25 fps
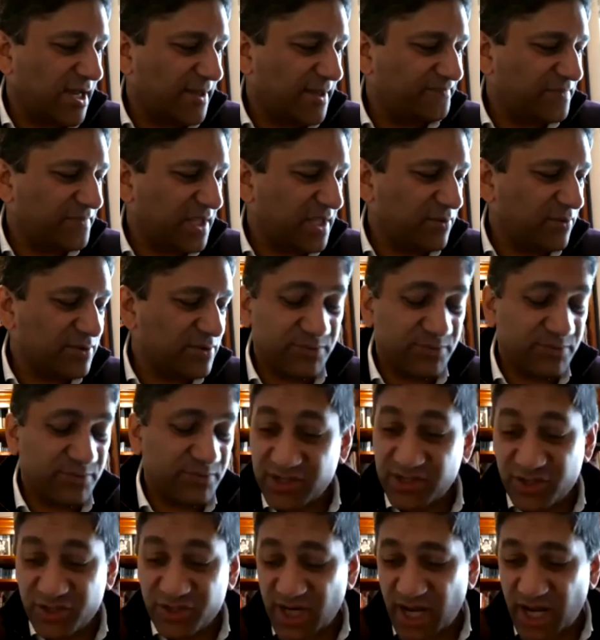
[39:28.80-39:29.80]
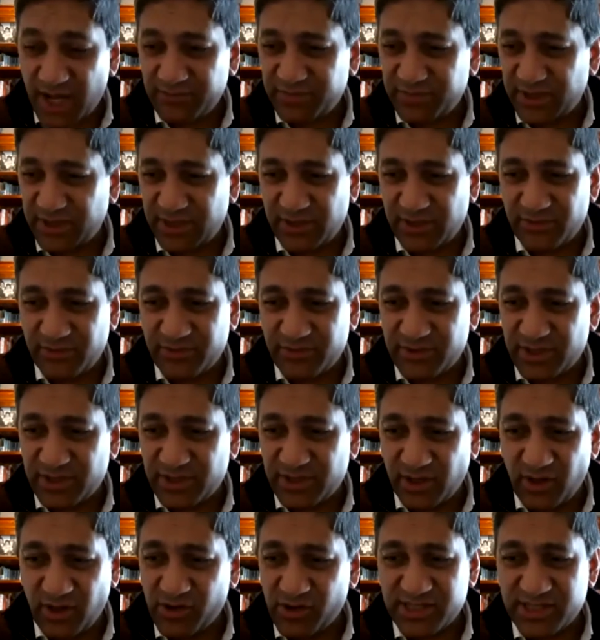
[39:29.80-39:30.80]
He was a prison chaplain. He was the
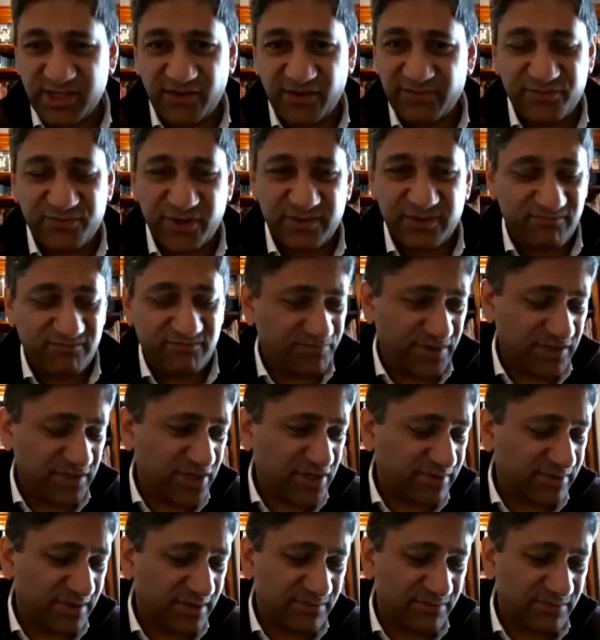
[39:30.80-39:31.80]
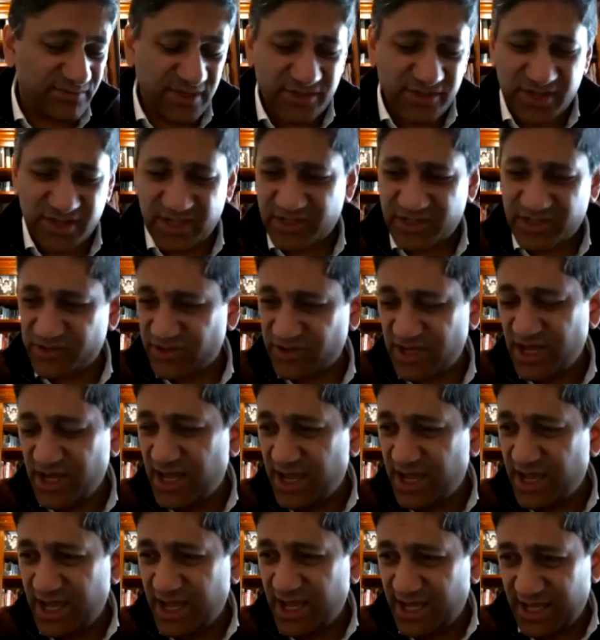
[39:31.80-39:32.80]
longest serving prison chaplain in British history.
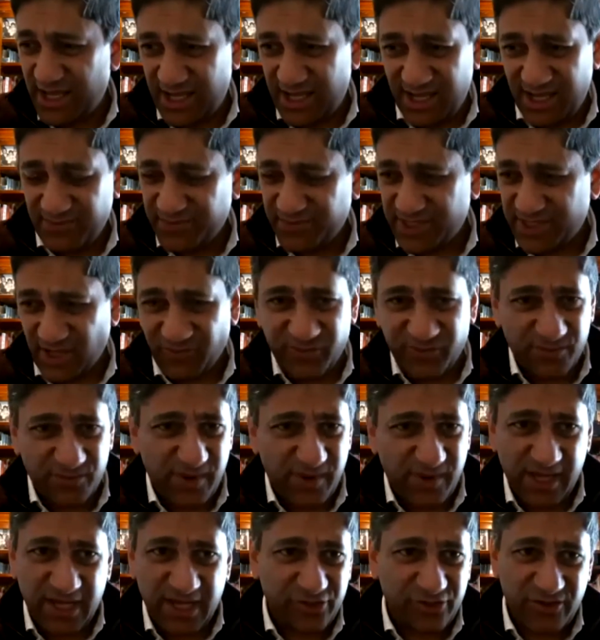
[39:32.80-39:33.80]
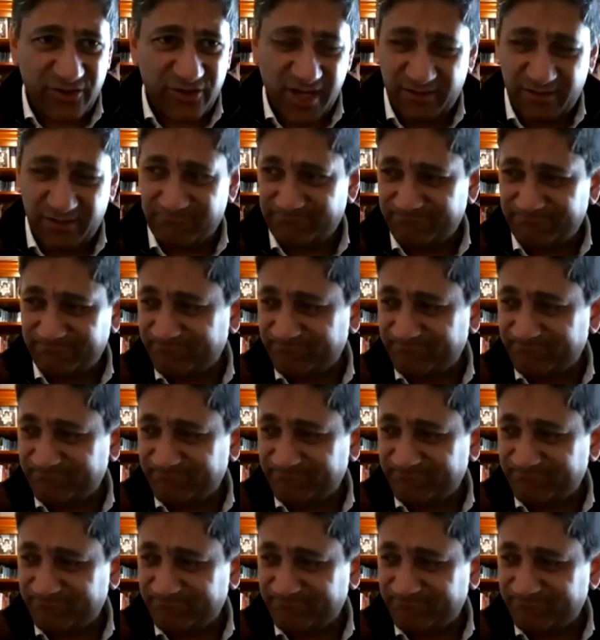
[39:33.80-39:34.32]
He himself would make a great,